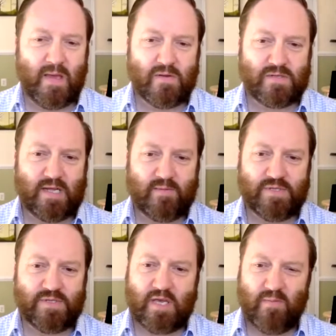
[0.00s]
EU
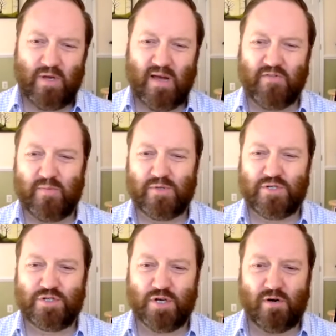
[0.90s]
settlement scheme, you have the
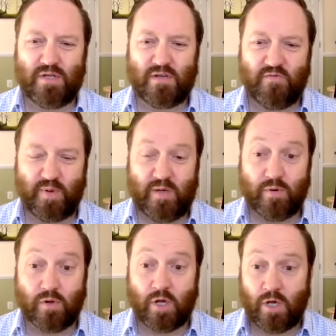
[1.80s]
majority of
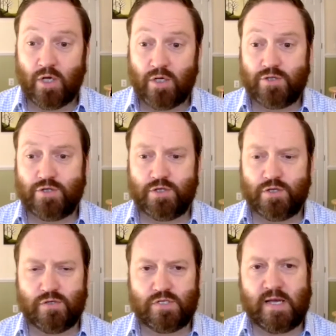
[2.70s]
people
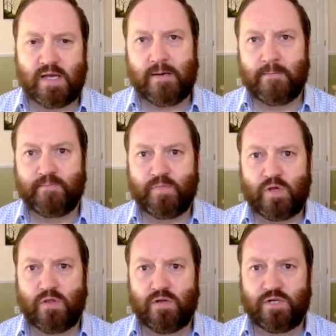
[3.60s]
choosing
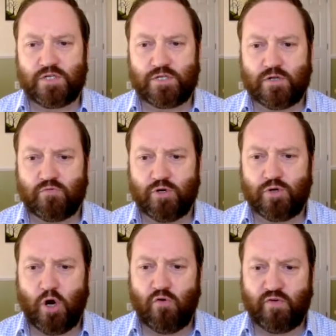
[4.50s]
the digital
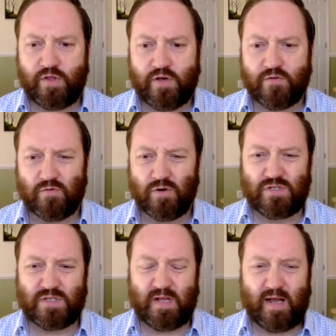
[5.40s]
route over the other
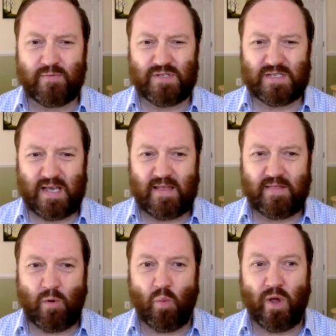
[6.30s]
routes, then I would say
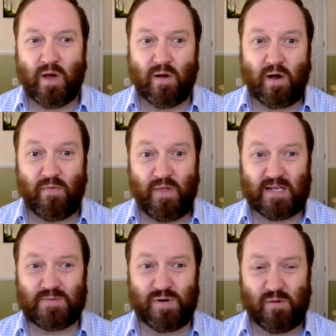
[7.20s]
that
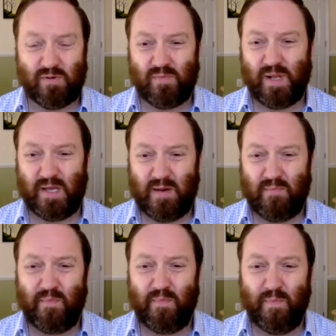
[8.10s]
that's probably
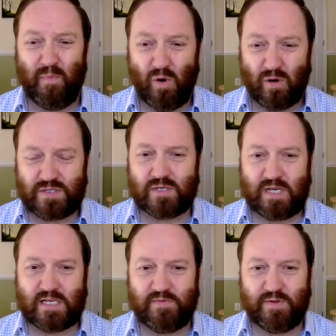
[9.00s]
more
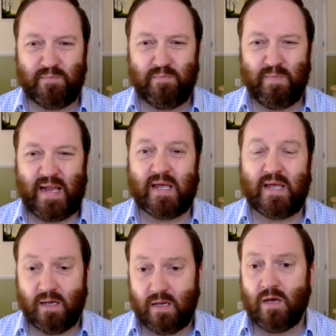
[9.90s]
successful than
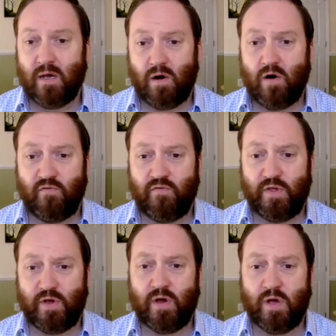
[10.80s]
many of
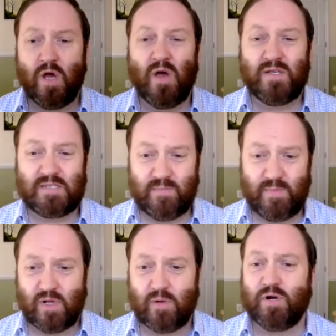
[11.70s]
the
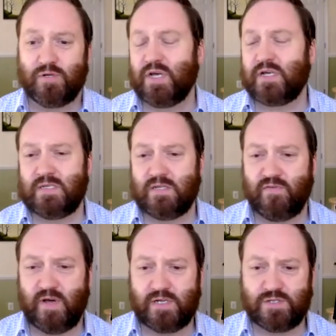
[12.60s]
similar projects in the
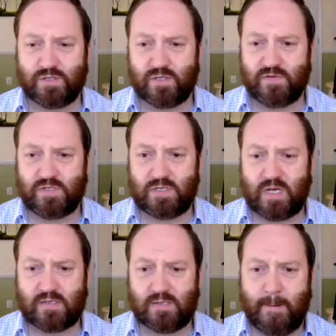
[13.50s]
financial services
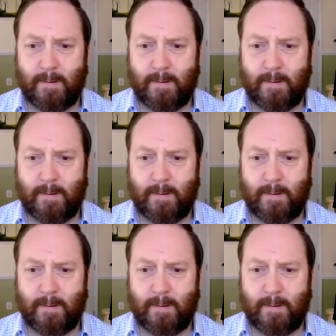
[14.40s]
sector.